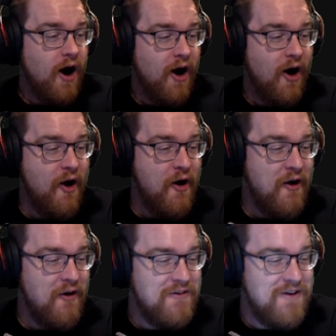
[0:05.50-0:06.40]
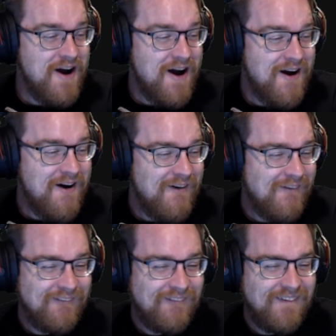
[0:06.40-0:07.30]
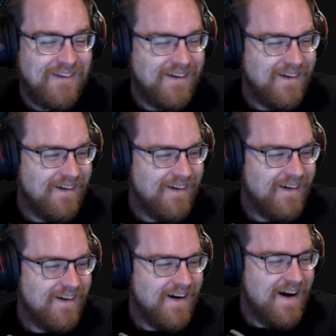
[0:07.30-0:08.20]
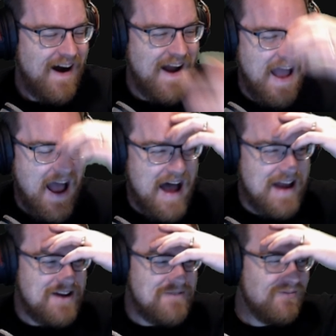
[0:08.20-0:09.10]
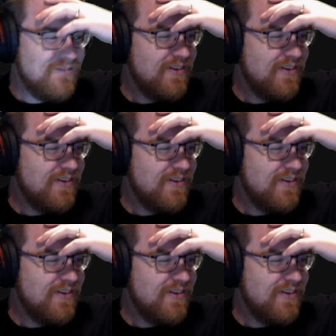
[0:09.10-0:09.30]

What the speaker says: Oh no! I had him!